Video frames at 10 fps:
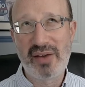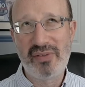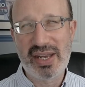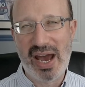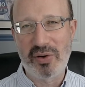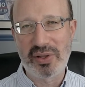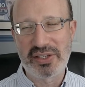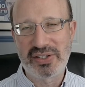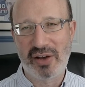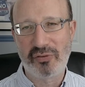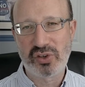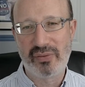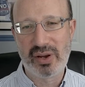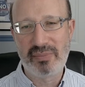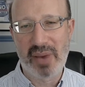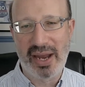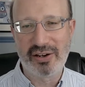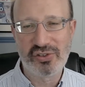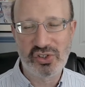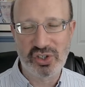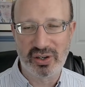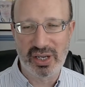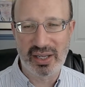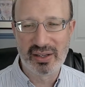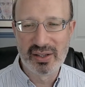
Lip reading: in now with the self-driven buyer's journey,